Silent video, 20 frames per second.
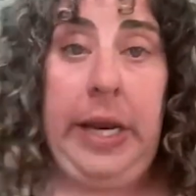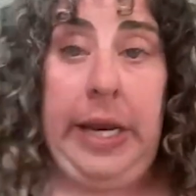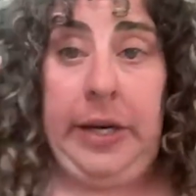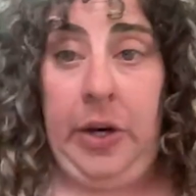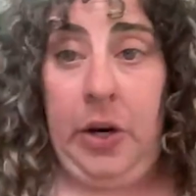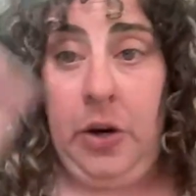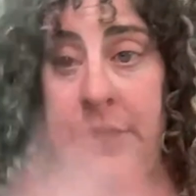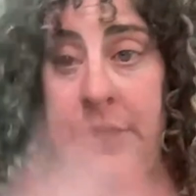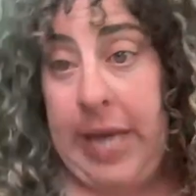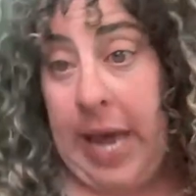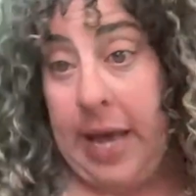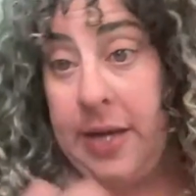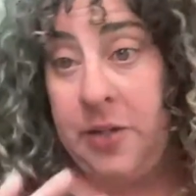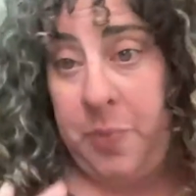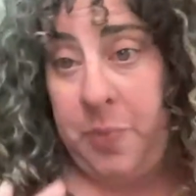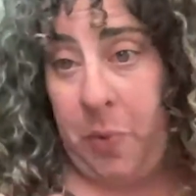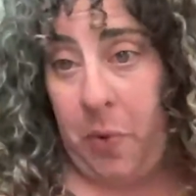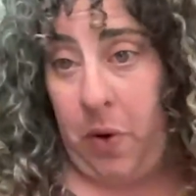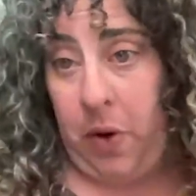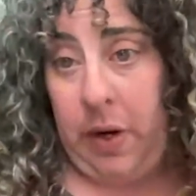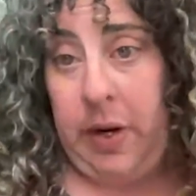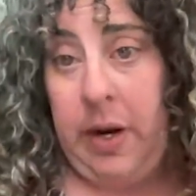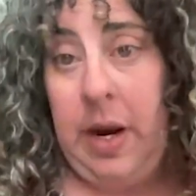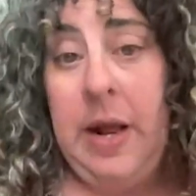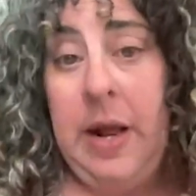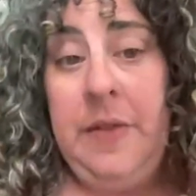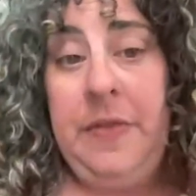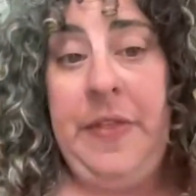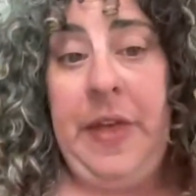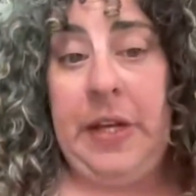in your dashboard
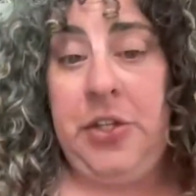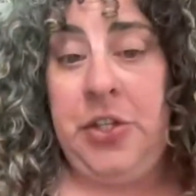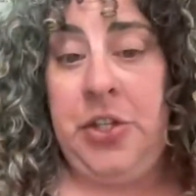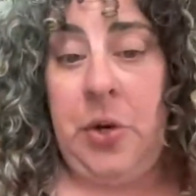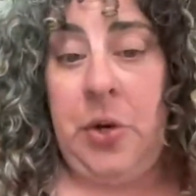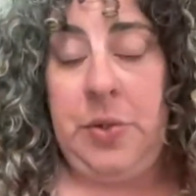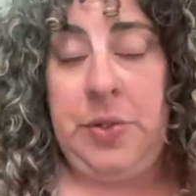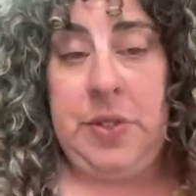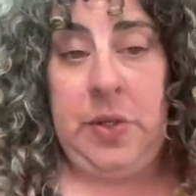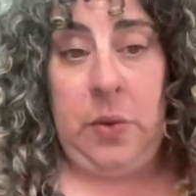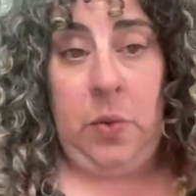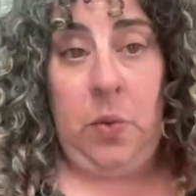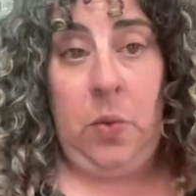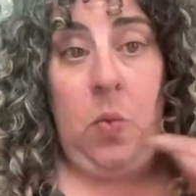that shows you